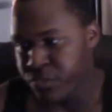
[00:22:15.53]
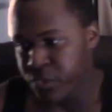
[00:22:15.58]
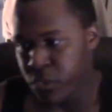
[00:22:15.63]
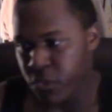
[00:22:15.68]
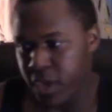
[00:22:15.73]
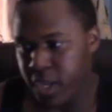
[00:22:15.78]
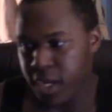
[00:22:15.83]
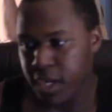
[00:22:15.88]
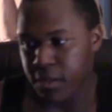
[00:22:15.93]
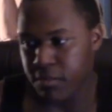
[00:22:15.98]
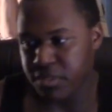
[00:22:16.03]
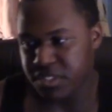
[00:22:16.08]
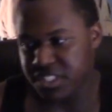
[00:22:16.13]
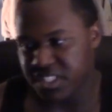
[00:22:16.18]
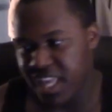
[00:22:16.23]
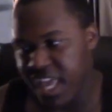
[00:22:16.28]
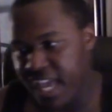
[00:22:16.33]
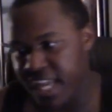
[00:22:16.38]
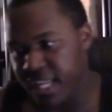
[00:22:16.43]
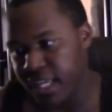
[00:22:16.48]
we ended up
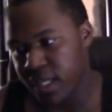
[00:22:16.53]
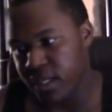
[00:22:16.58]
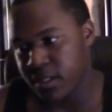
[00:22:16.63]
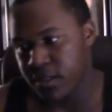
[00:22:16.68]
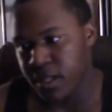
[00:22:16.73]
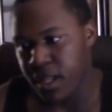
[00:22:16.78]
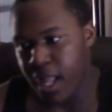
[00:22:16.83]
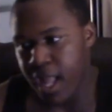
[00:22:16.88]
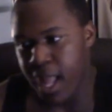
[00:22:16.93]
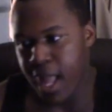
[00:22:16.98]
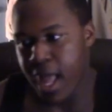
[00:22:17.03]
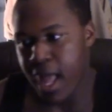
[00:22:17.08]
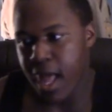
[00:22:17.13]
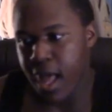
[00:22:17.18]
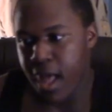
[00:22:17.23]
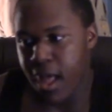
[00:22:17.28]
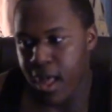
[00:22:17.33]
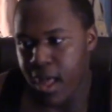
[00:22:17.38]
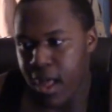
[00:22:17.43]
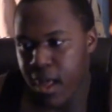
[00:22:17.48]
deciding
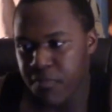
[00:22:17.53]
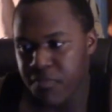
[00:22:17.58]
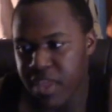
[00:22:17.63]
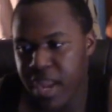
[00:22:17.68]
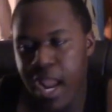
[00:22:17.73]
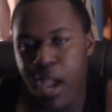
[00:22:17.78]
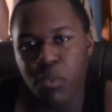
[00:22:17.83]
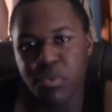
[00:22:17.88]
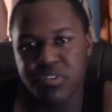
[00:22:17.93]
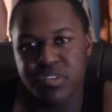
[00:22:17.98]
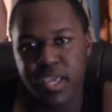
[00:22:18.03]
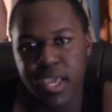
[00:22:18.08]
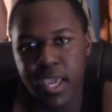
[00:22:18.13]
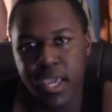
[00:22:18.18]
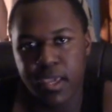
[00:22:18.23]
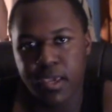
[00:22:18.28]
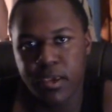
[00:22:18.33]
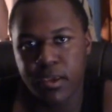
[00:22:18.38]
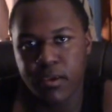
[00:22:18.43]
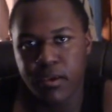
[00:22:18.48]
that I would
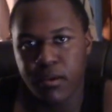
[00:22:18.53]
take